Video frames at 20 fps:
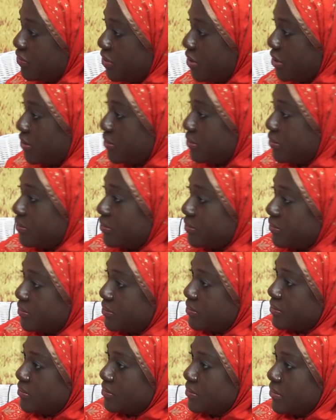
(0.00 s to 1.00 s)
veil on?
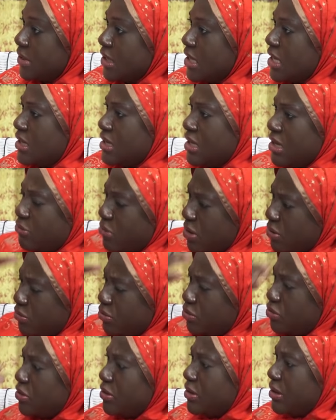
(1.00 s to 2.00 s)
Yes, I wear. And, and where
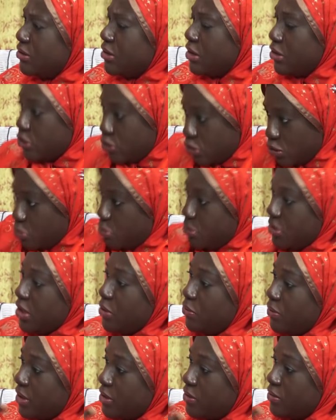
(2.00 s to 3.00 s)
would you? So you put
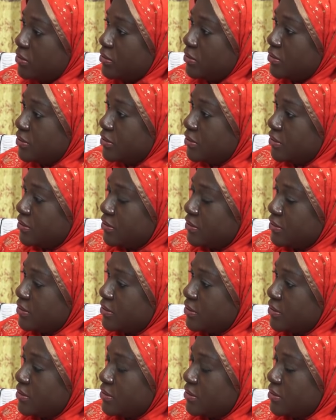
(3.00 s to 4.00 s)
the wig on?
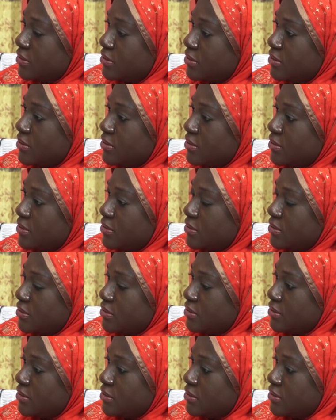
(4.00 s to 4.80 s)
Yes, I tuck